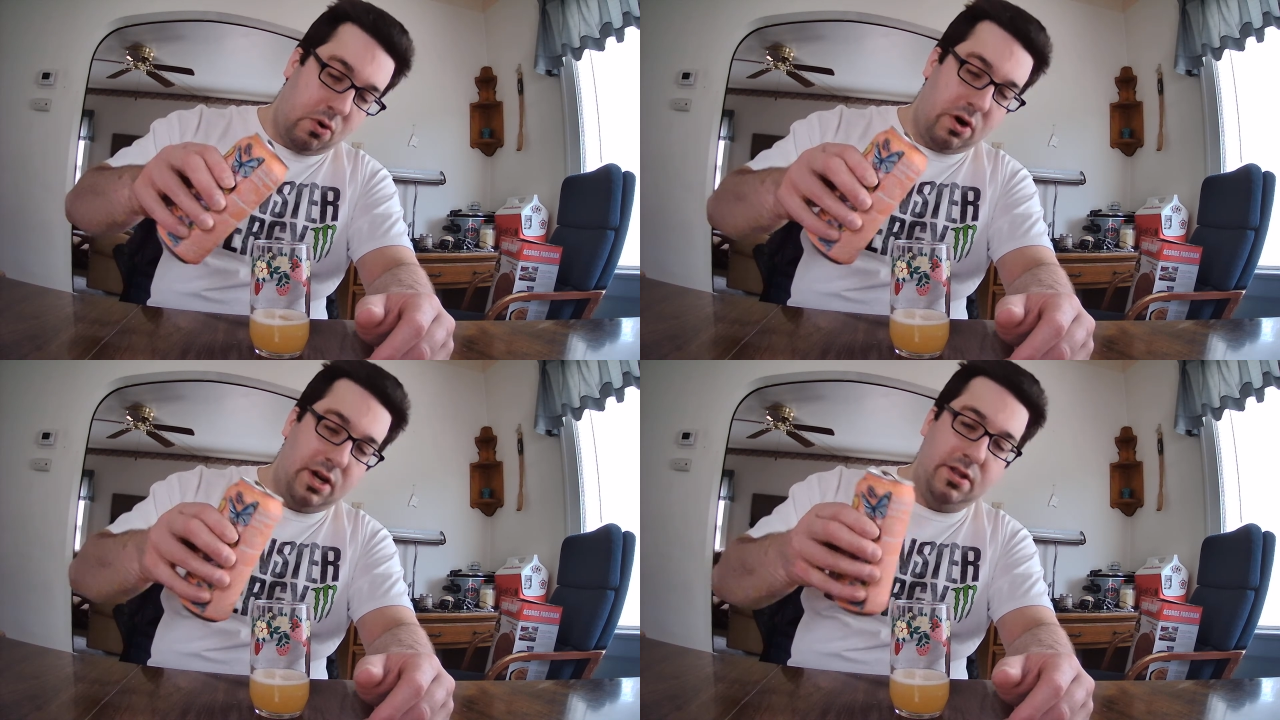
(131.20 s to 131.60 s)

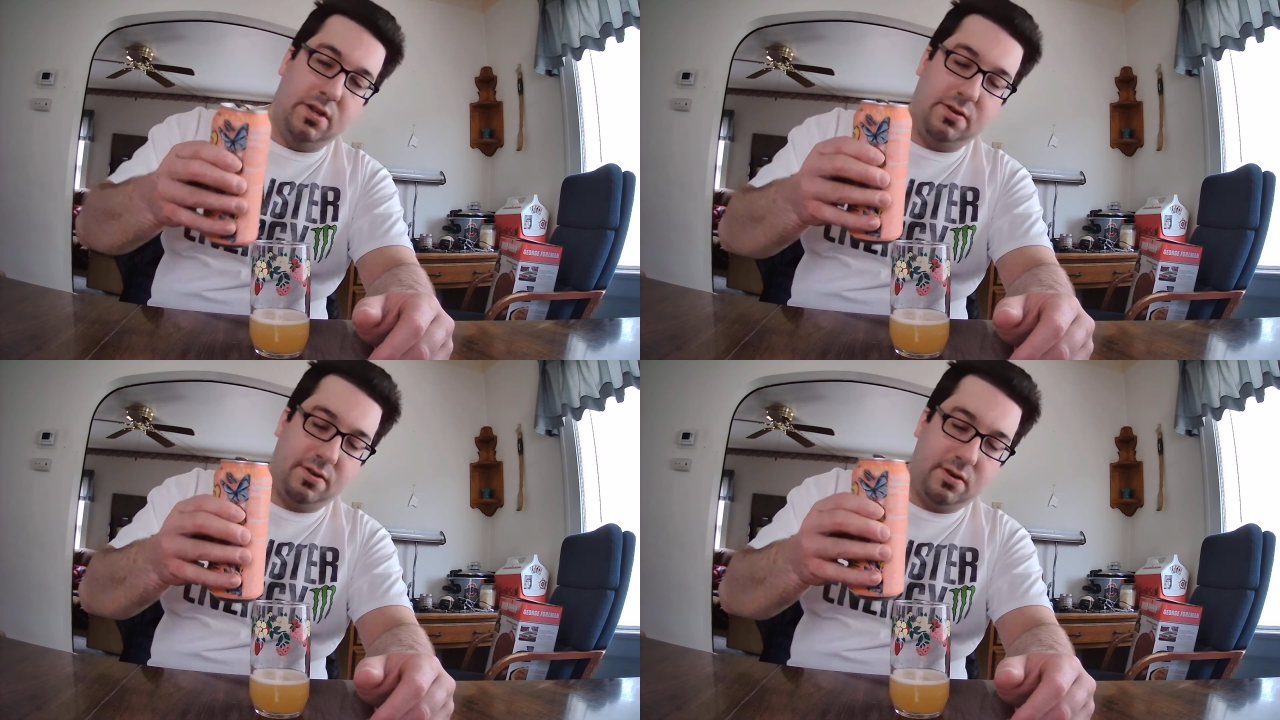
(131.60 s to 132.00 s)
Pour it in
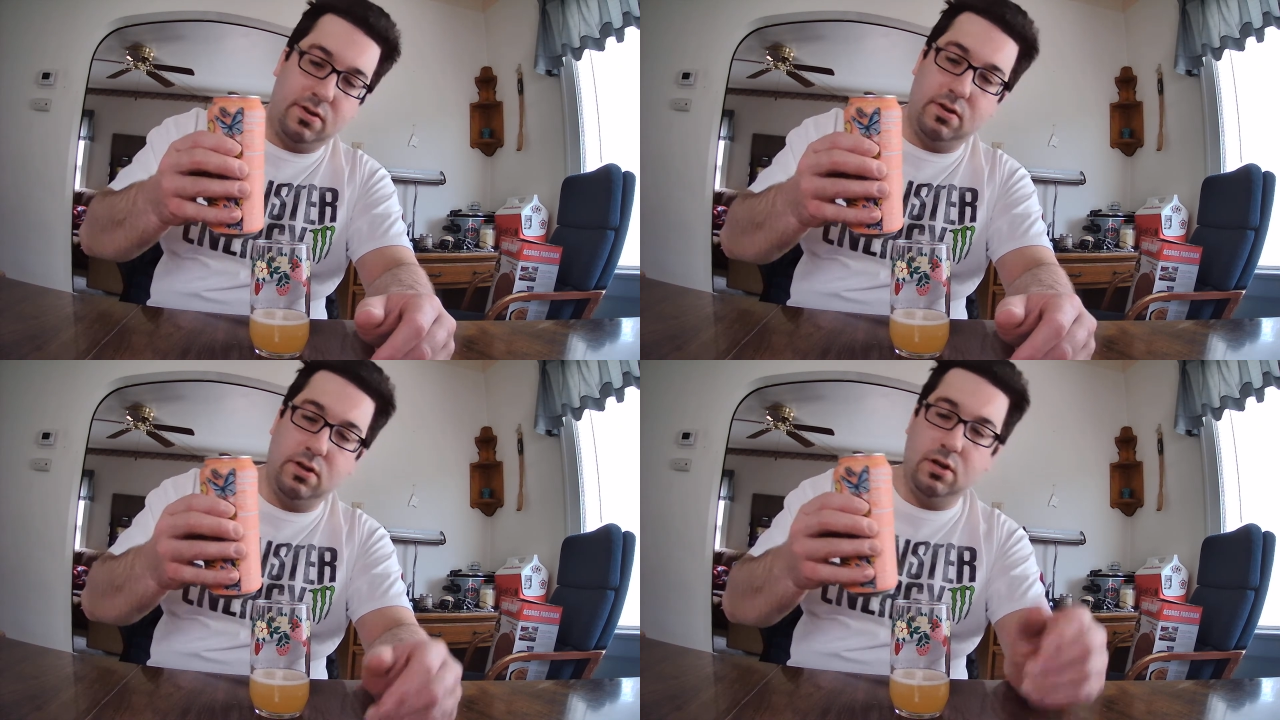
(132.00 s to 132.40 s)
this
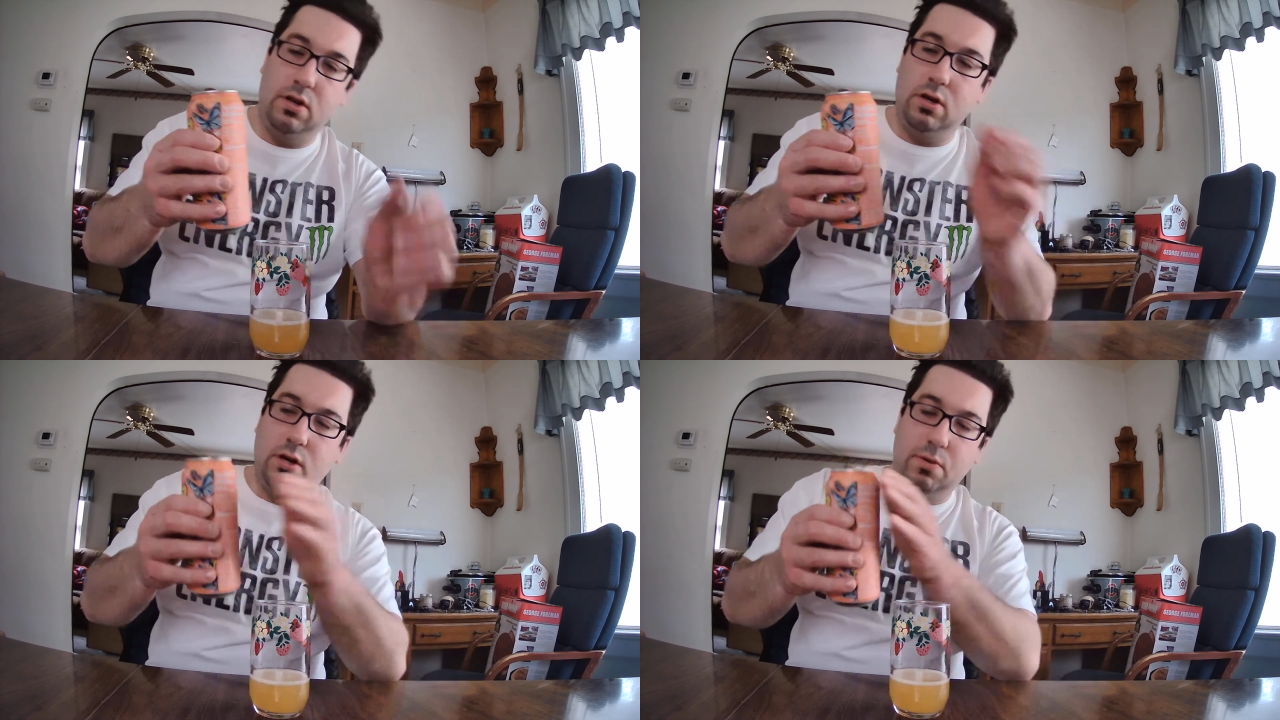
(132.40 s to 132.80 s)

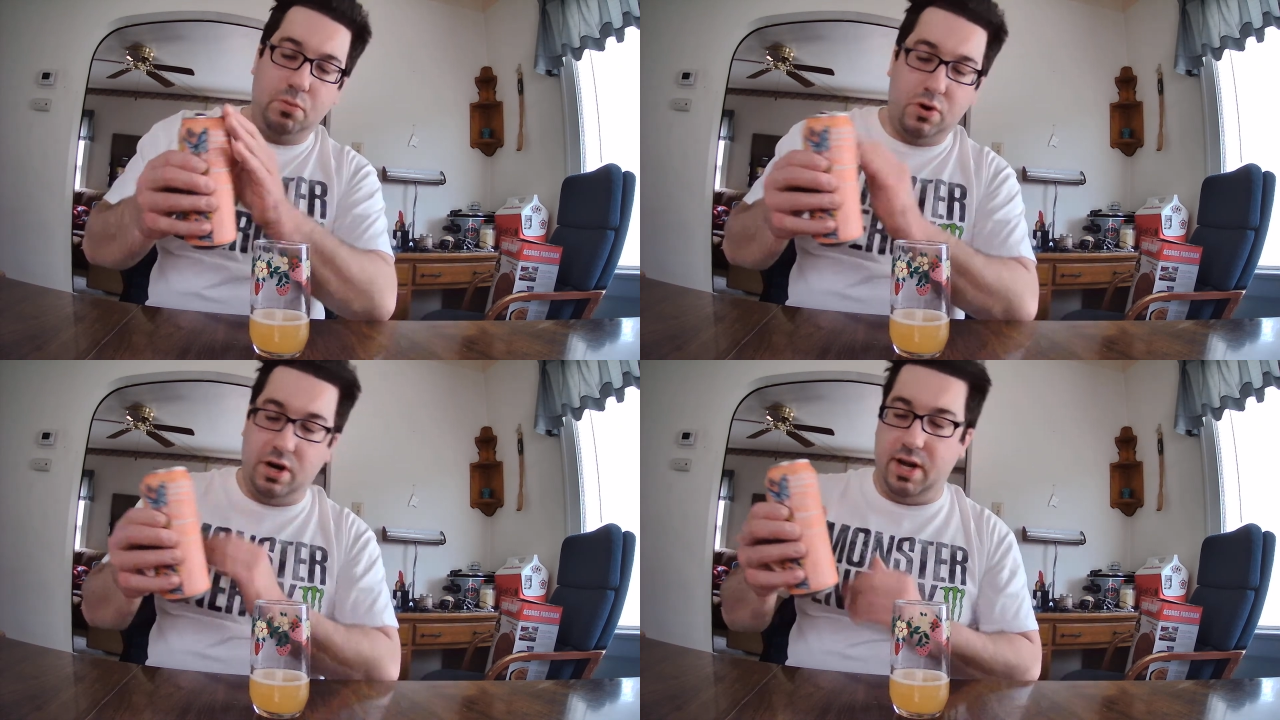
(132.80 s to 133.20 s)

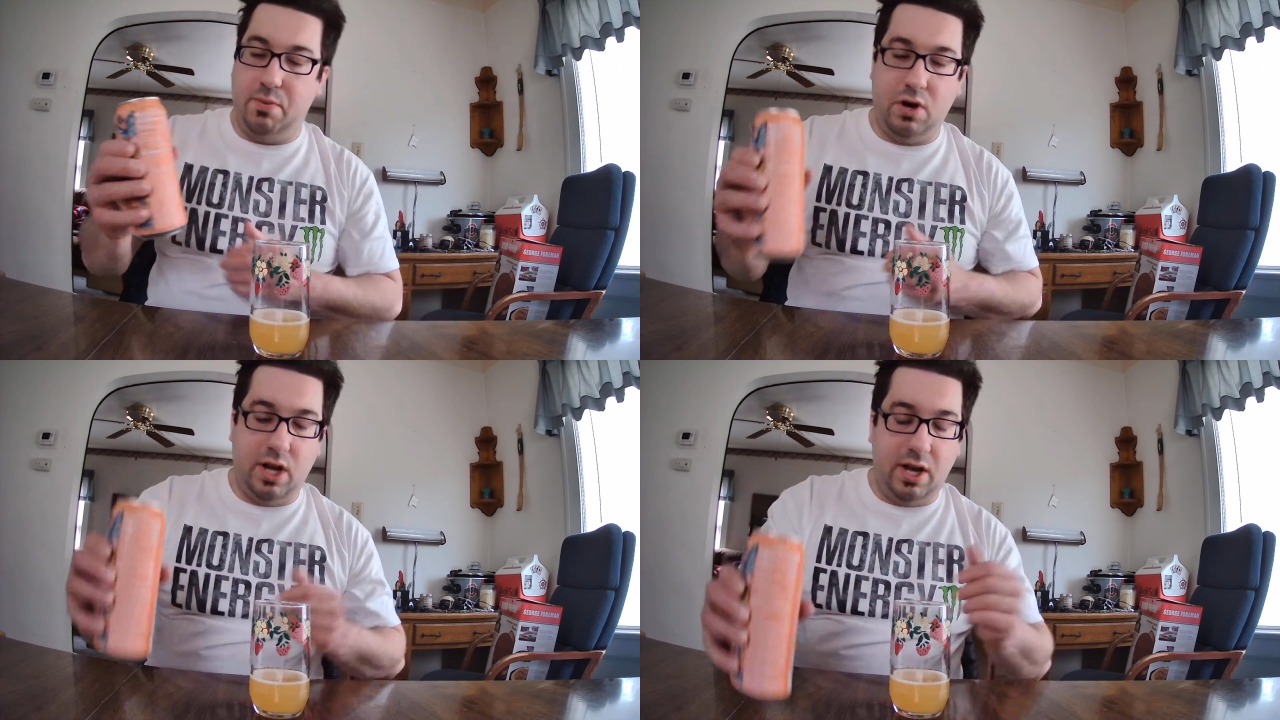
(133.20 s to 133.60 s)

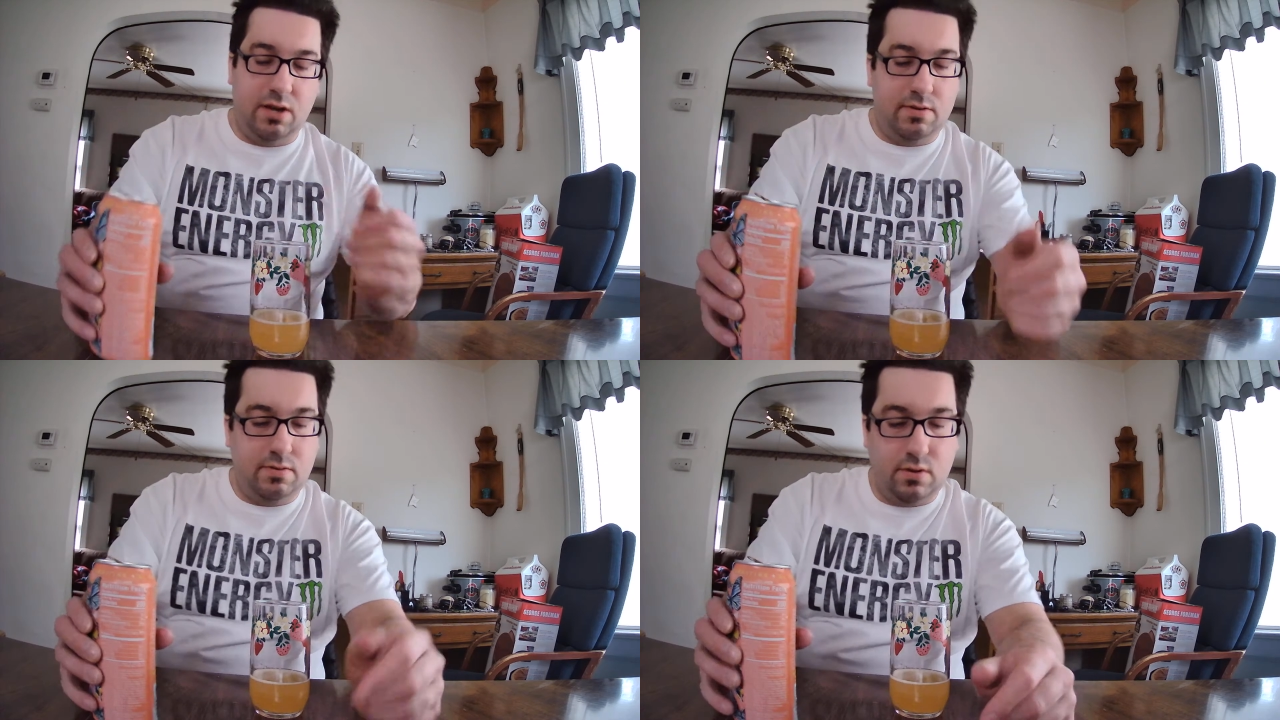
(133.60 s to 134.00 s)
pretty
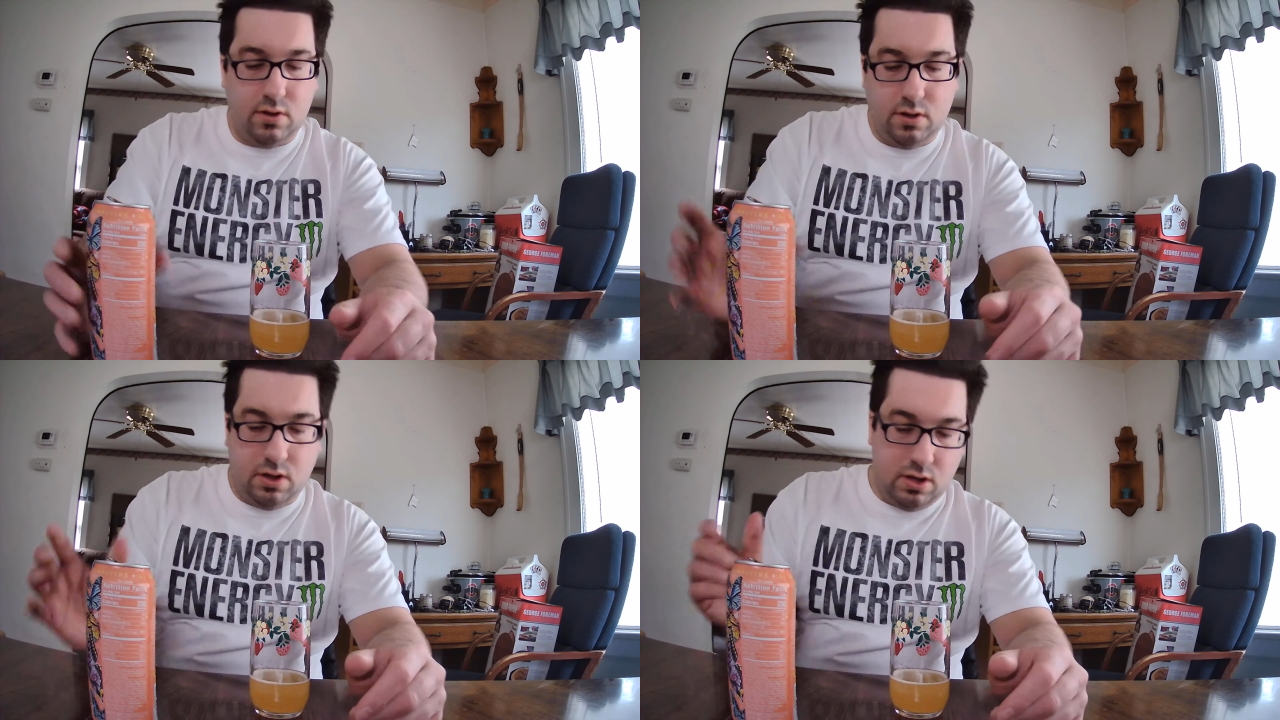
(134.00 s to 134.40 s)
pretty
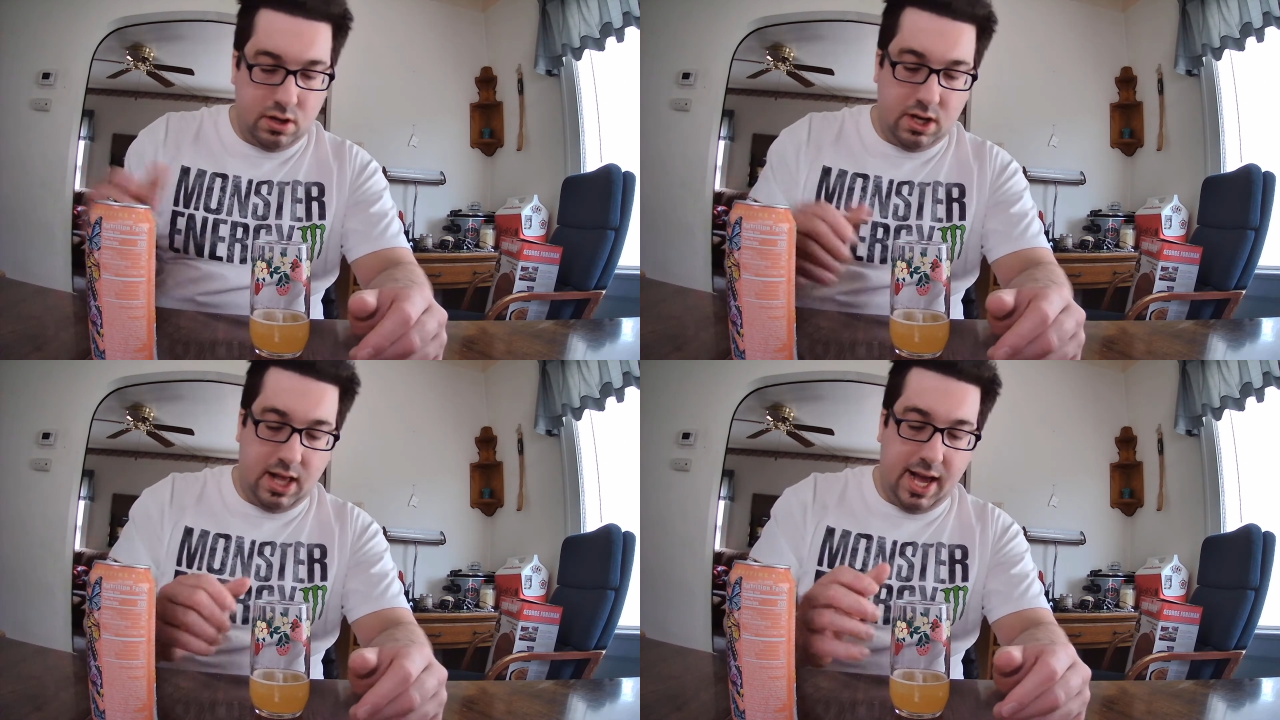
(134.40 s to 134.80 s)

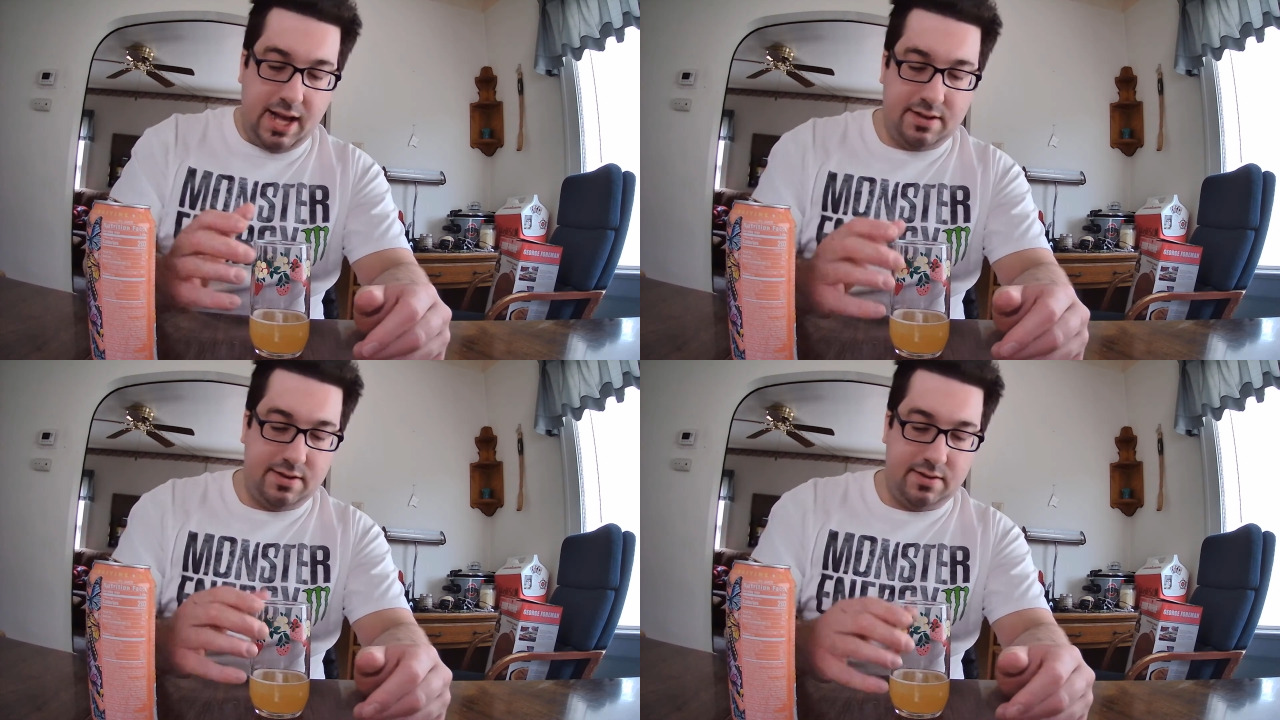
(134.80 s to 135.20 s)

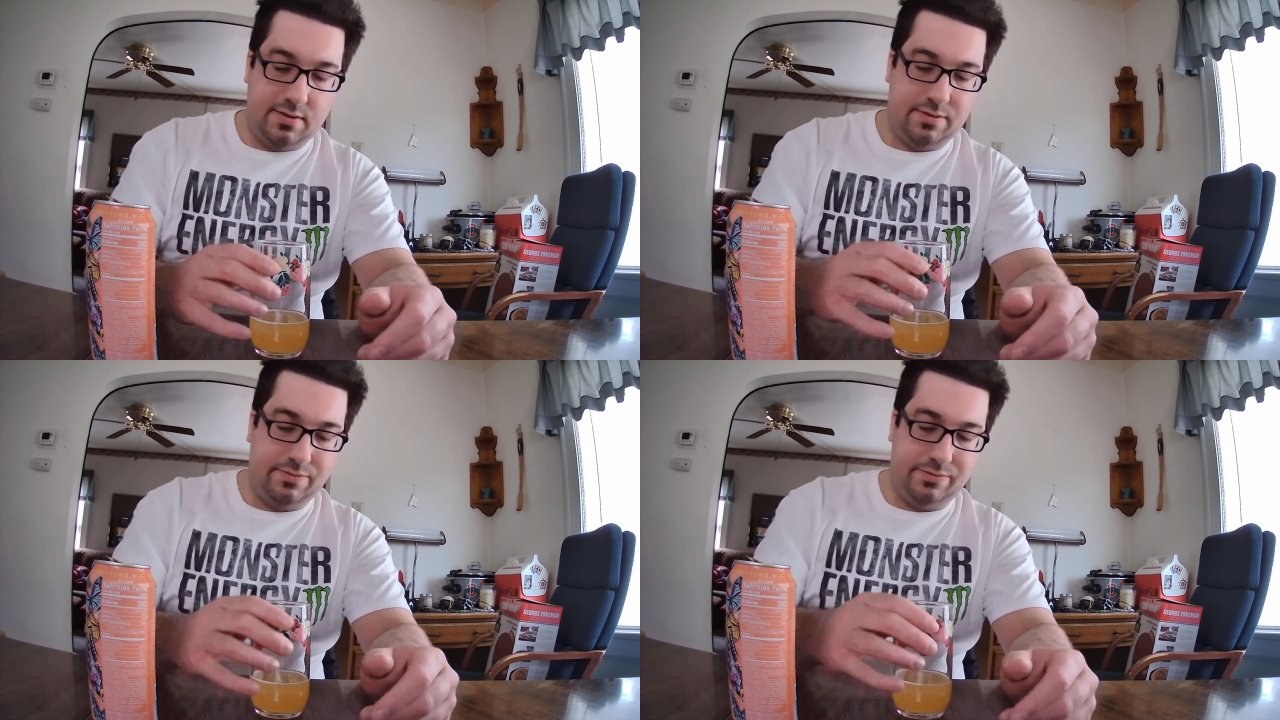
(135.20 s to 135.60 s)
glass.